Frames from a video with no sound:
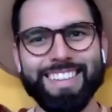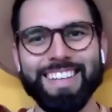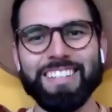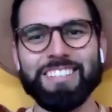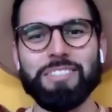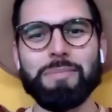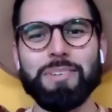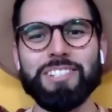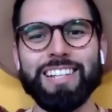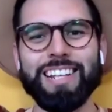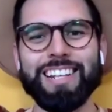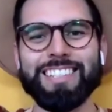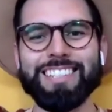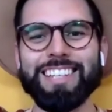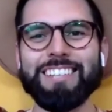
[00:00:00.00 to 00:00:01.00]
Thank you so much,
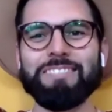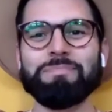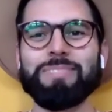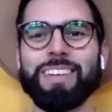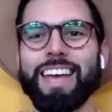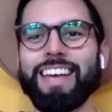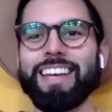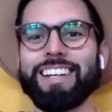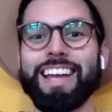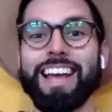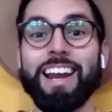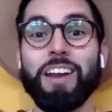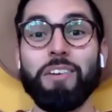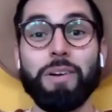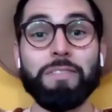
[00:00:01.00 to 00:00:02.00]
Larissa. And
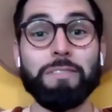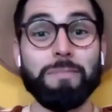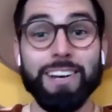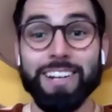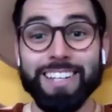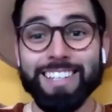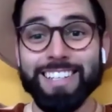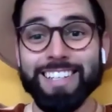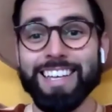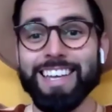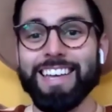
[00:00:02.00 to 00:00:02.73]
hello, everybody.